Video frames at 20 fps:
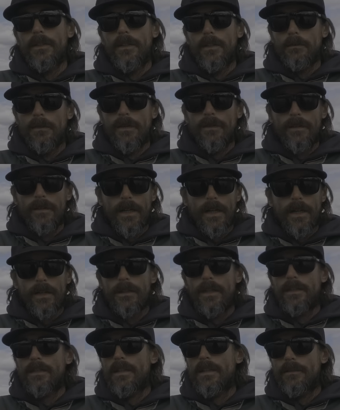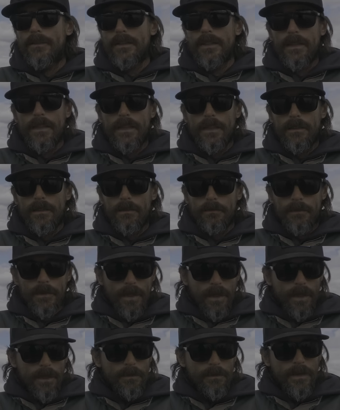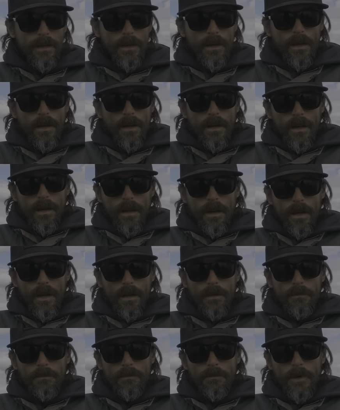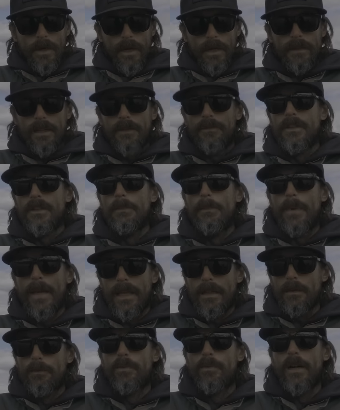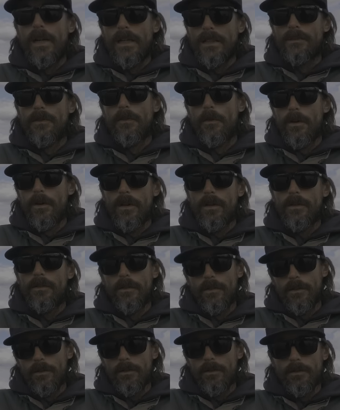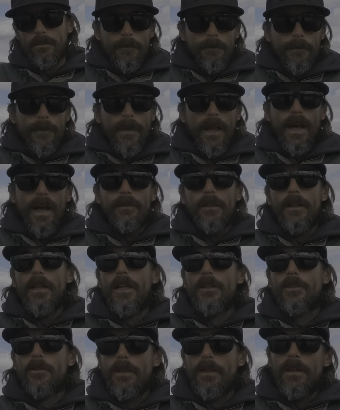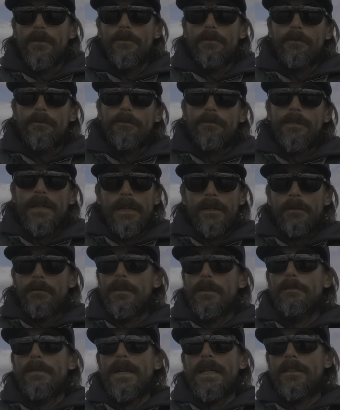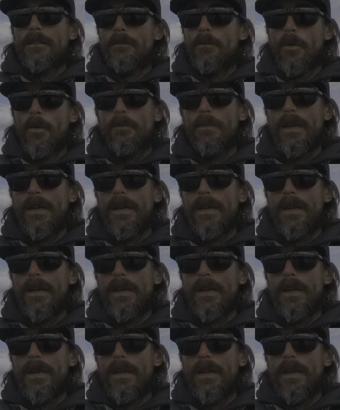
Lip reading: a little bit of an edge at 17 sometimes, but I definitely pay the price for it too. I have the luxury of being able to make some more